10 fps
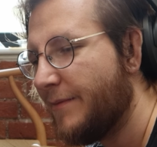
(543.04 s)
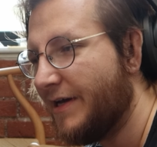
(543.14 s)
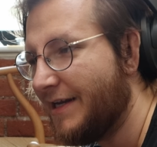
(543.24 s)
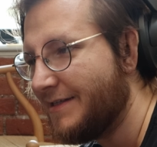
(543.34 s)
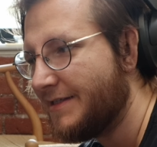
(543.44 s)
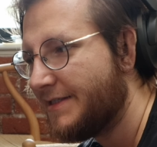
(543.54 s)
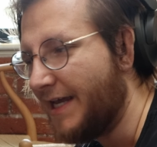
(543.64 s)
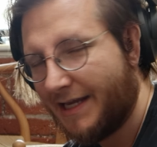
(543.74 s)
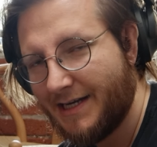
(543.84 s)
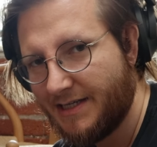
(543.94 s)
but in
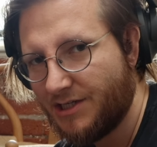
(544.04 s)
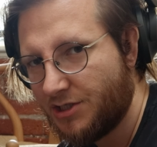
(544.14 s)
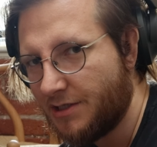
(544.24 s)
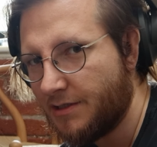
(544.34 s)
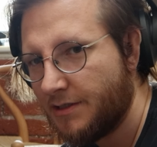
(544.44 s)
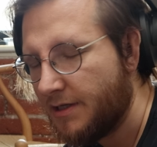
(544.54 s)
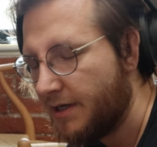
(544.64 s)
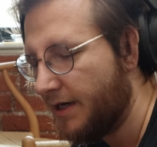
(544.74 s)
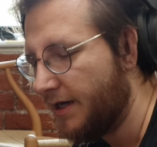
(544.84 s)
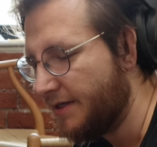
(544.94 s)
second edition,
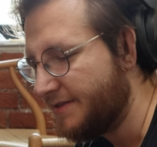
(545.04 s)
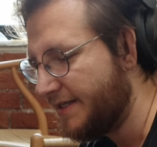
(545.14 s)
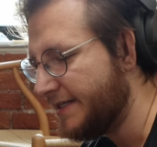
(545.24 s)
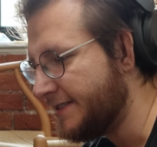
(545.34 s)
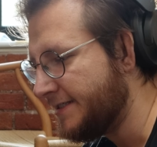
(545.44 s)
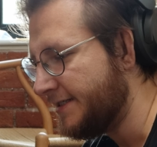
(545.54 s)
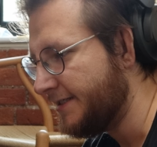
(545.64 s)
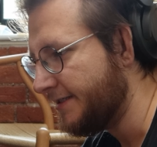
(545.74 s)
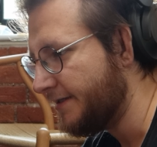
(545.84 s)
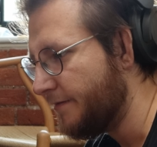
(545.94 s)

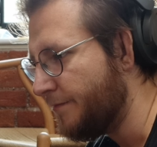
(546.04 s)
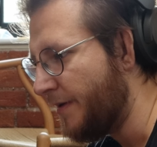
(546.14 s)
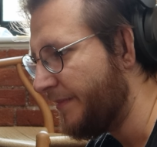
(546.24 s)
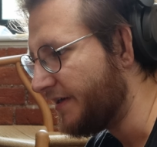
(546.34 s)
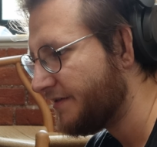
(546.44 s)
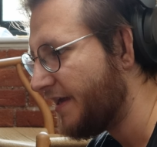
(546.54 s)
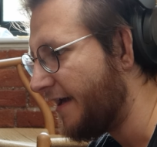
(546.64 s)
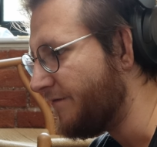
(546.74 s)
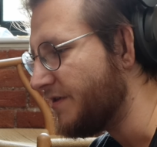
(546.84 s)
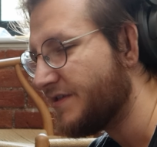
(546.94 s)
D&D mimics
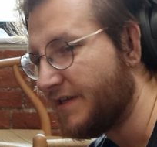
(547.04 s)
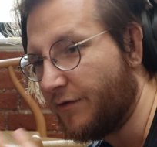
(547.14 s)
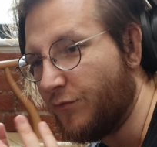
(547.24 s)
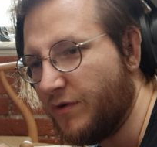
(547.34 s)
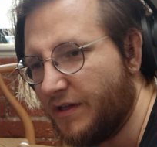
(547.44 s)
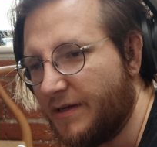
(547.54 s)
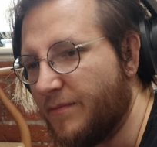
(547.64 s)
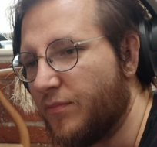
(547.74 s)
have this like really